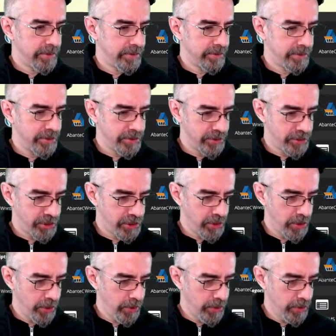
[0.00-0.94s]
just to
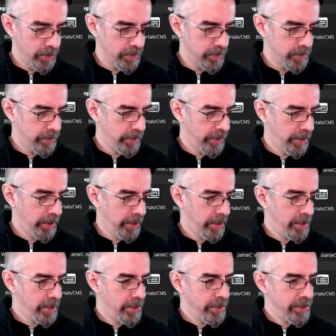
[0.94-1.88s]
show you.
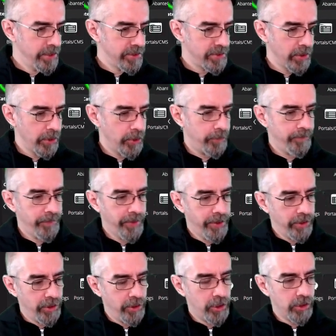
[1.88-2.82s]
So
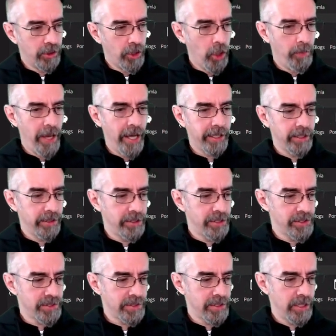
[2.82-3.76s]
you could go back into your
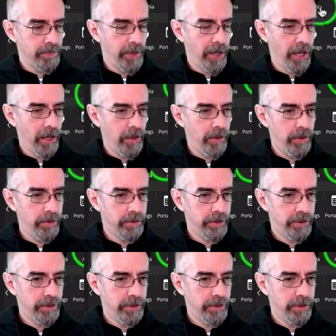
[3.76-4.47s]
cPanel,